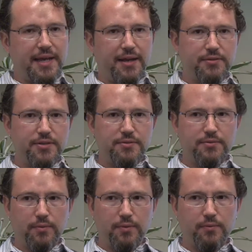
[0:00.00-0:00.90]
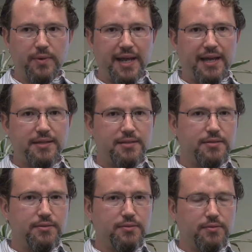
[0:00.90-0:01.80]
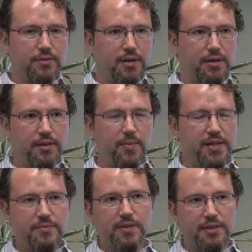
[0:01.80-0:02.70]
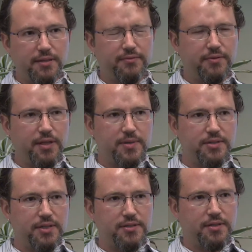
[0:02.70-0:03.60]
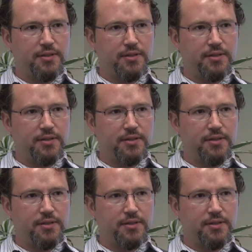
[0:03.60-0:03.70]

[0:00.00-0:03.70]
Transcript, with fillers: how to react to uh, the possibility of climate change.